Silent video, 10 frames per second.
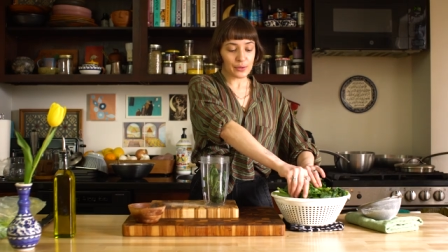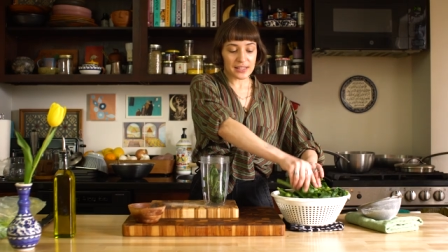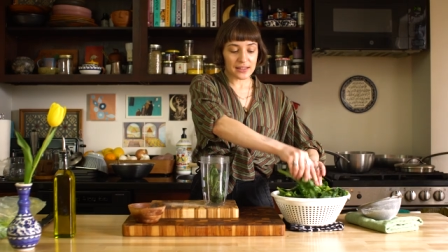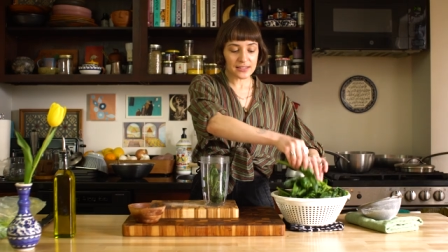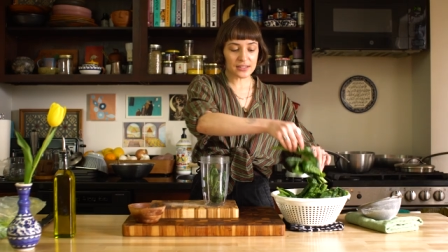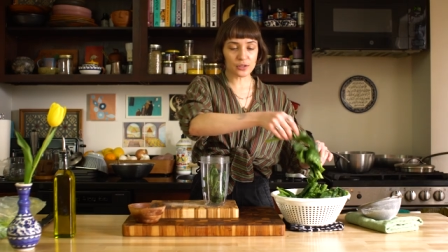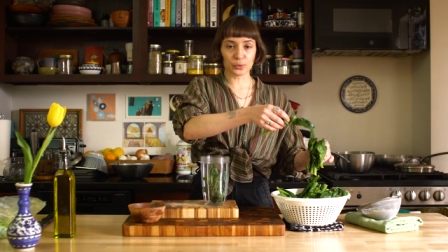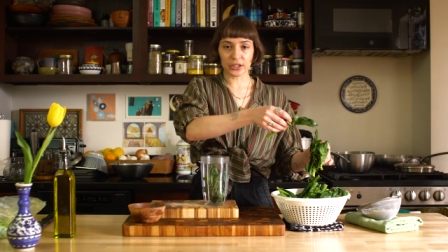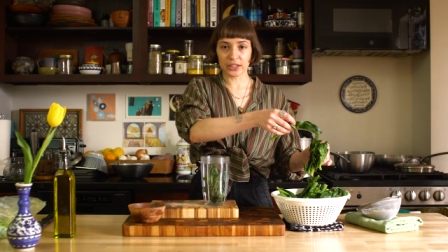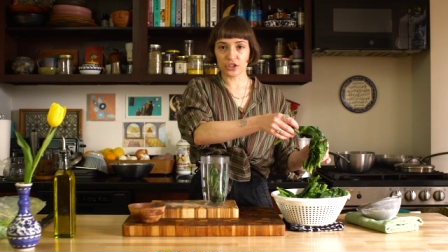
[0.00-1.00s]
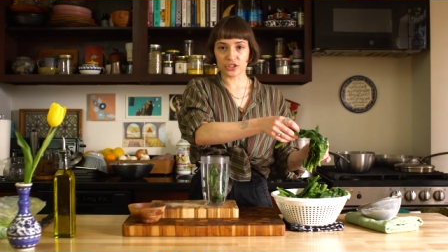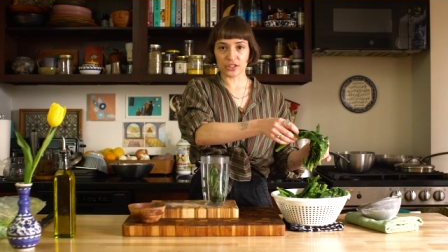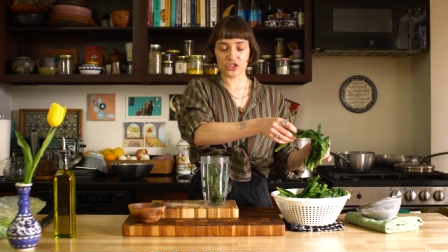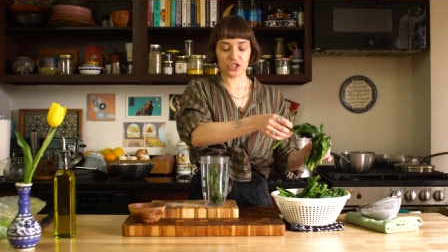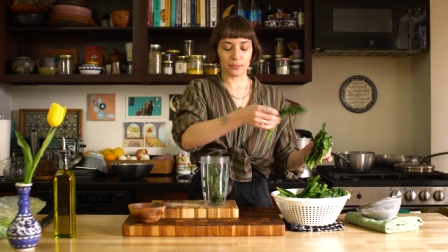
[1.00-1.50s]
I would say this is a really good
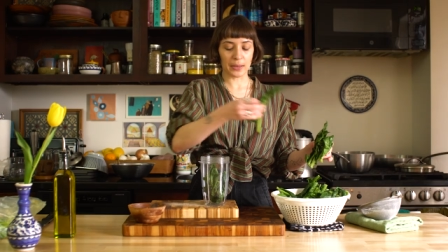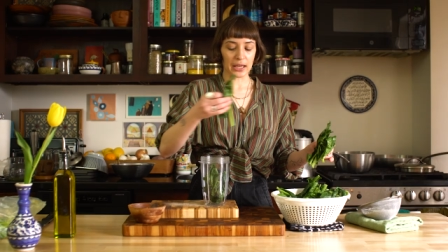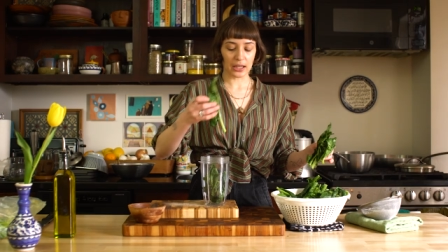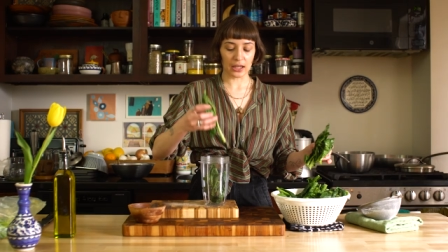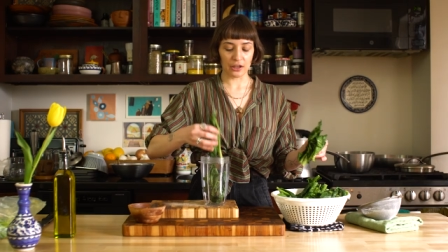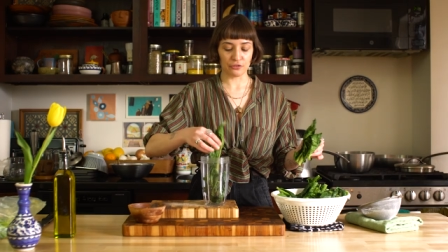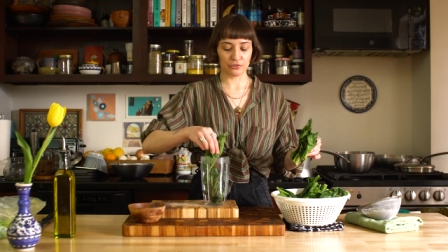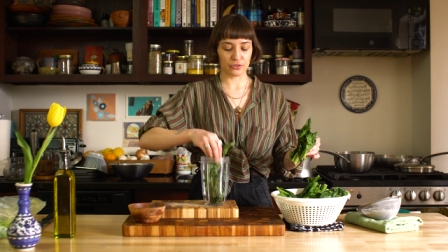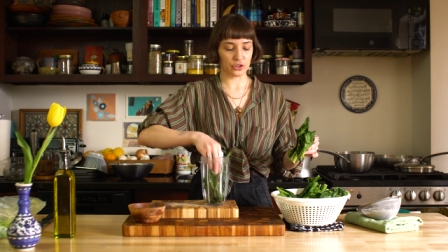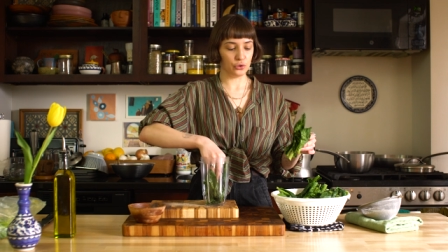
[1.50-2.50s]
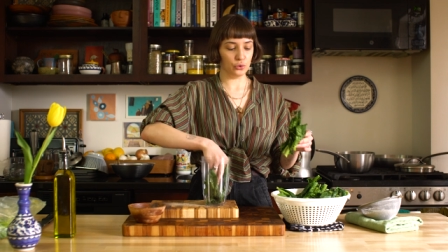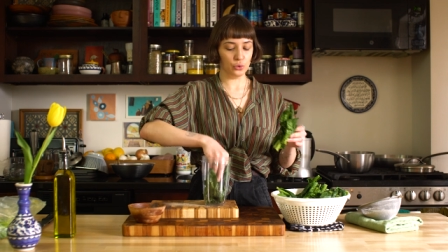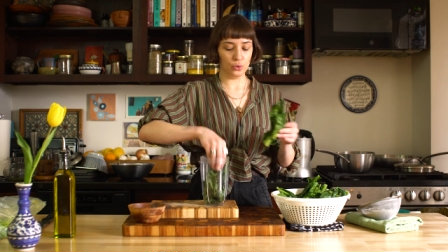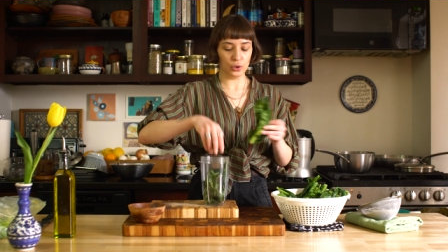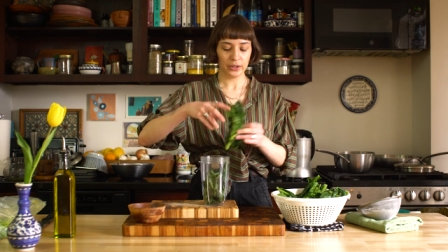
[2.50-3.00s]
dish to make if
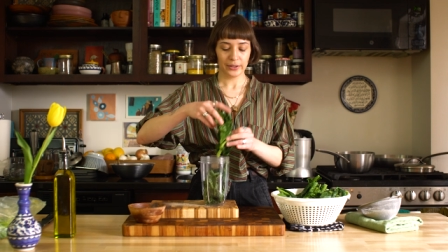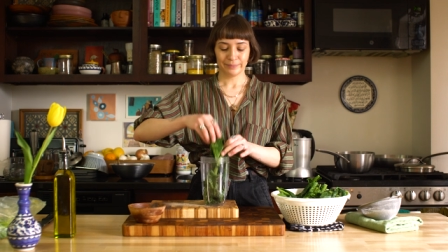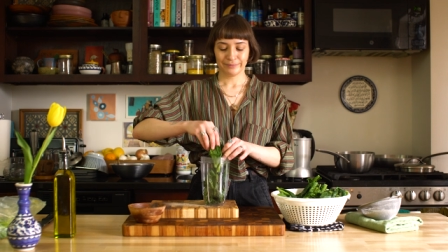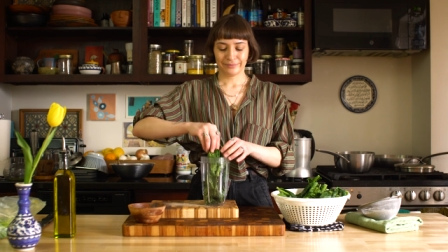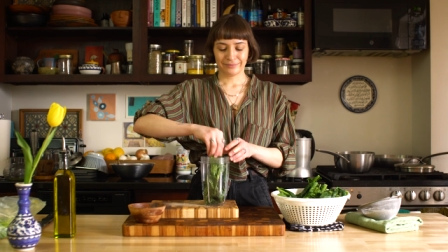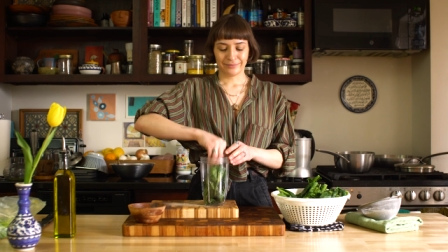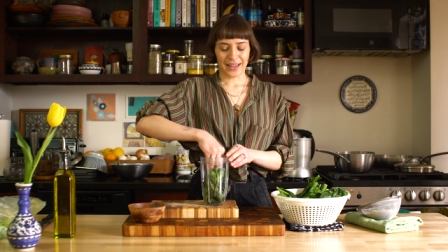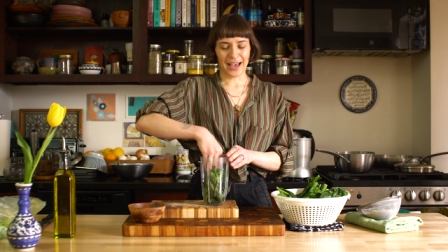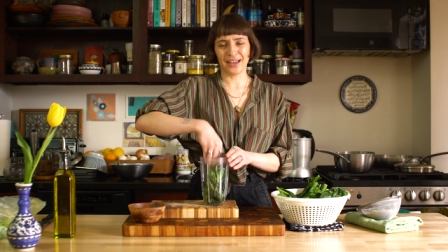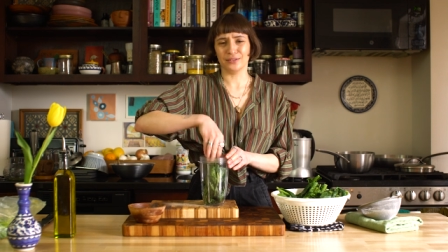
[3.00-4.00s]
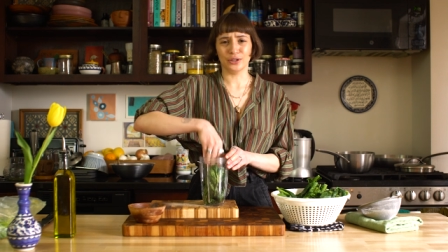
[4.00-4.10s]
you, I